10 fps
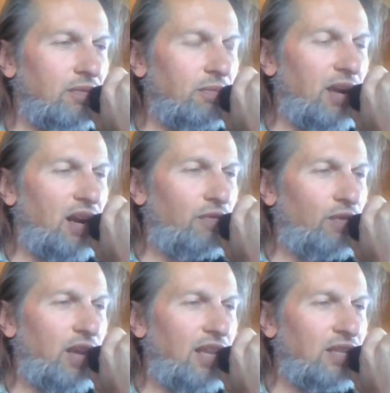
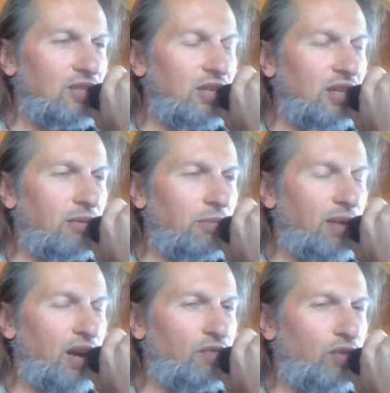Powerful energy,
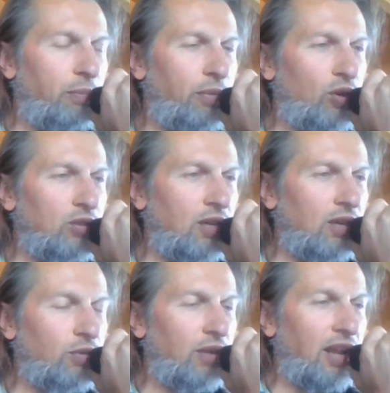powerful portal.
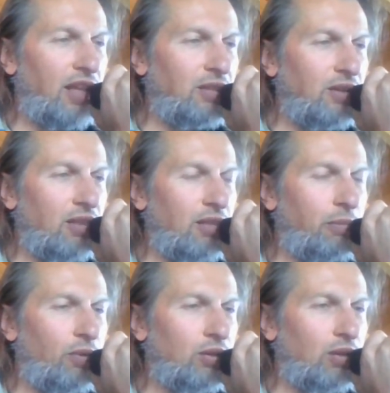We are entering the
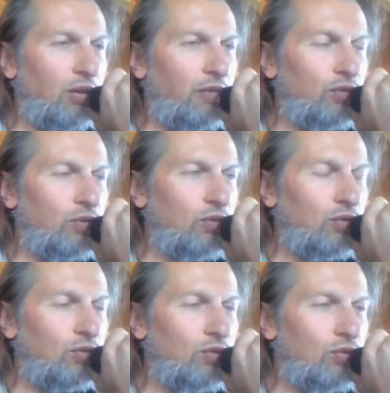portal of
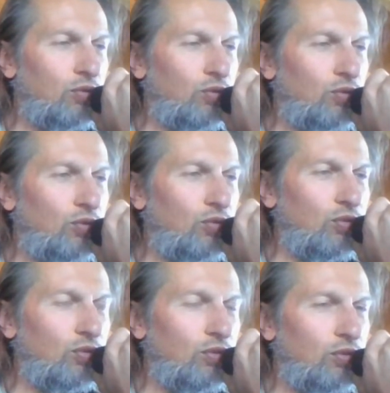
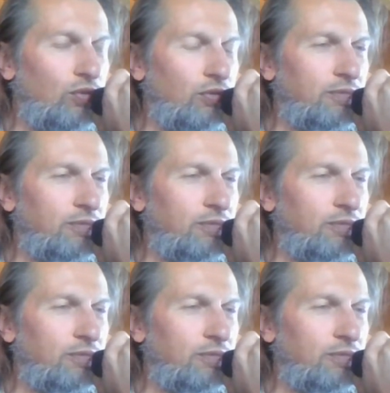2222,